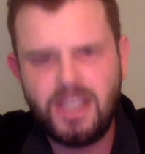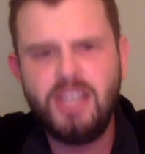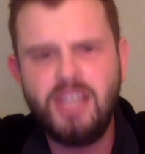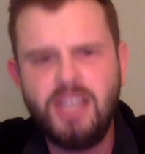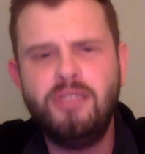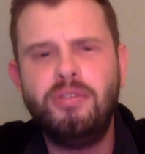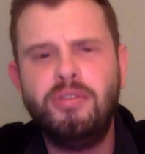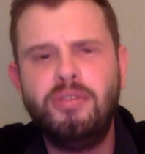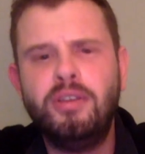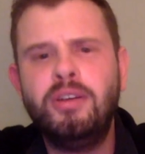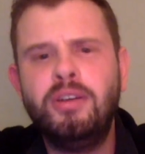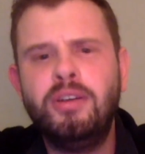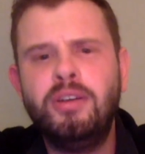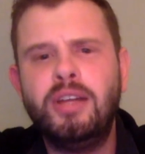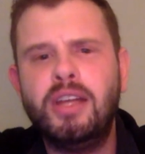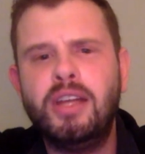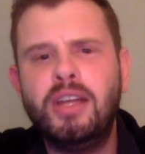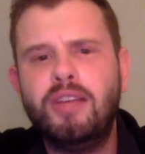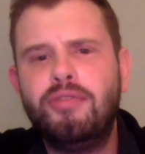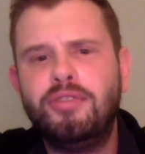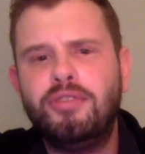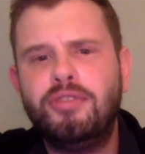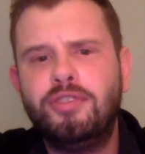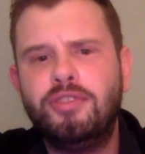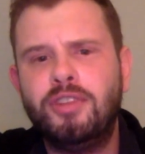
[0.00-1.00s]
Even
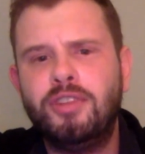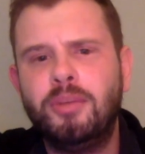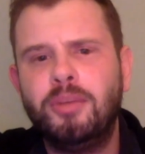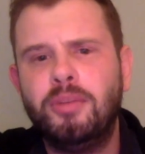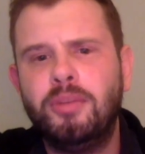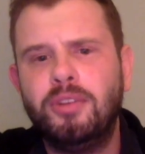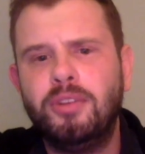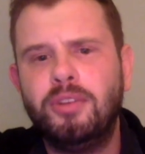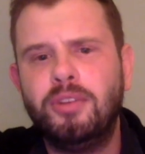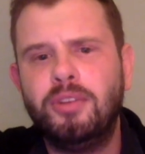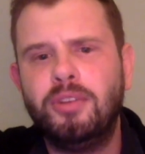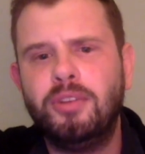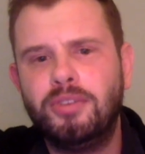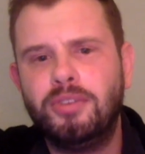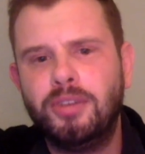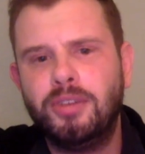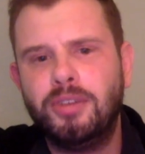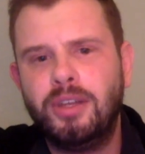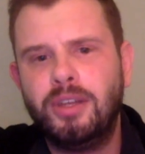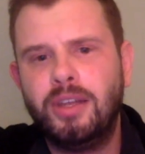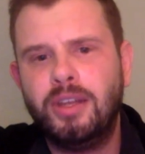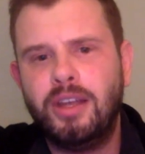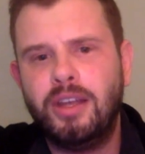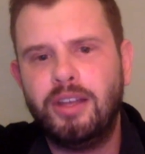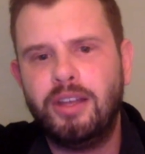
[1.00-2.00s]
if
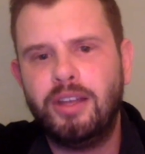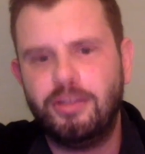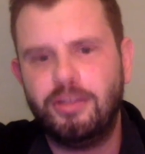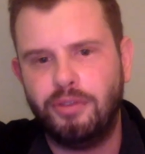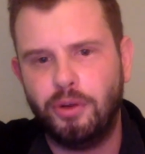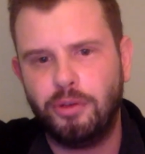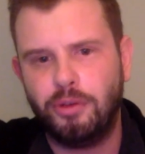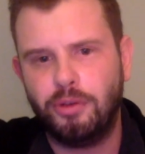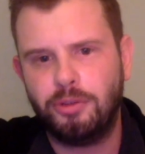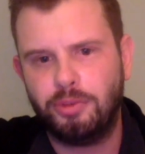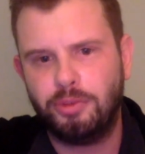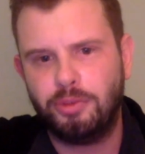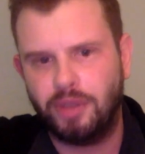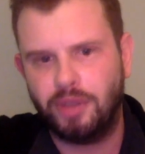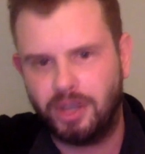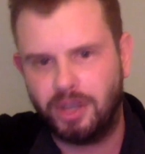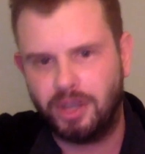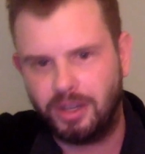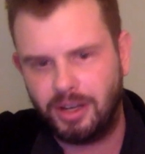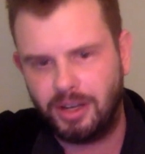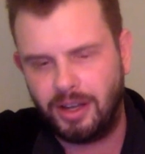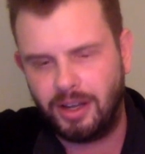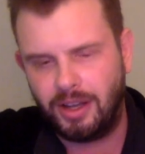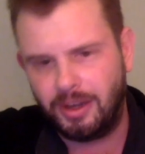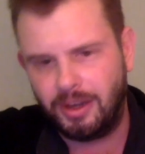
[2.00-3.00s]
Simmons and Fultz
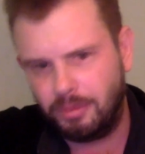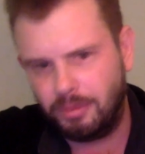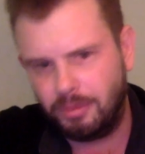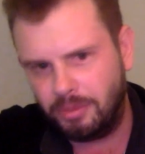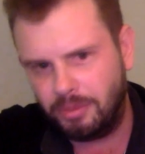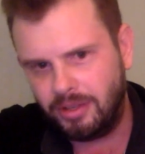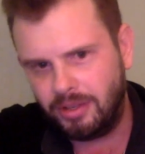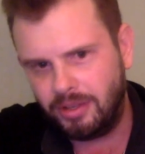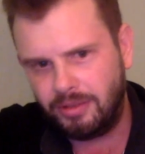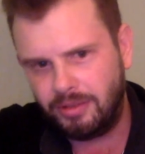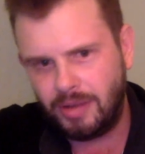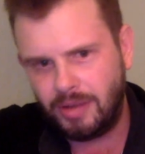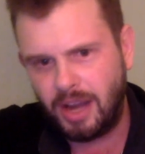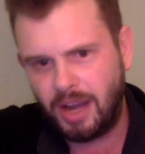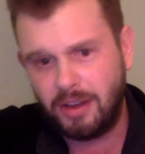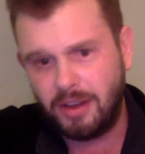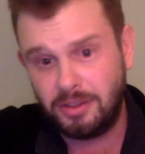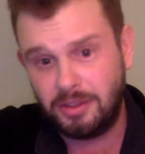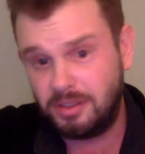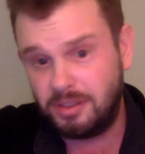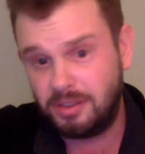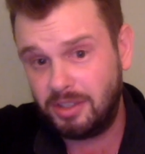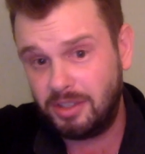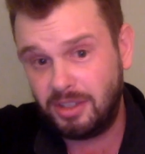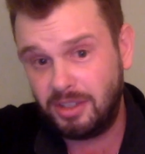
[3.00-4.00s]
play and not Embiid, I
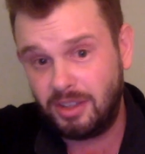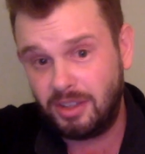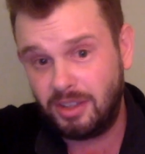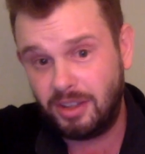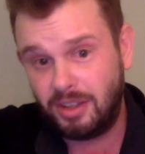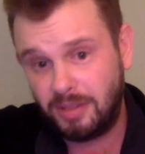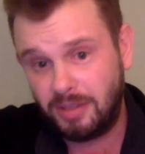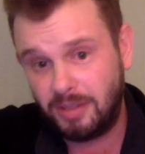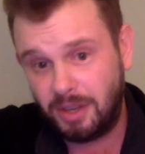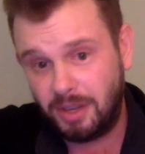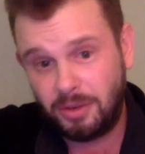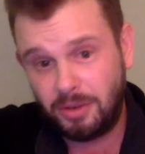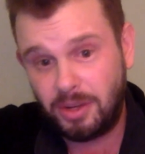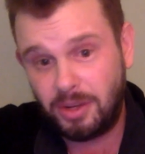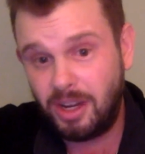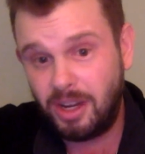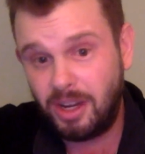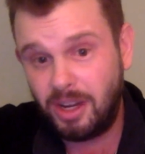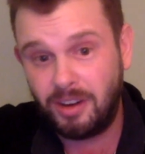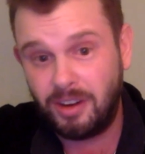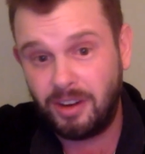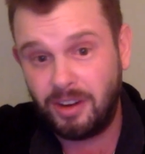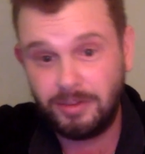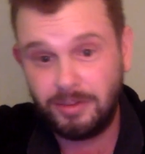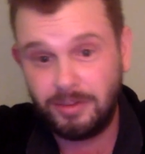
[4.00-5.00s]
could see that. I don't
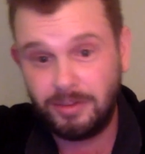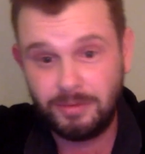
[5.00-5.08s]
care.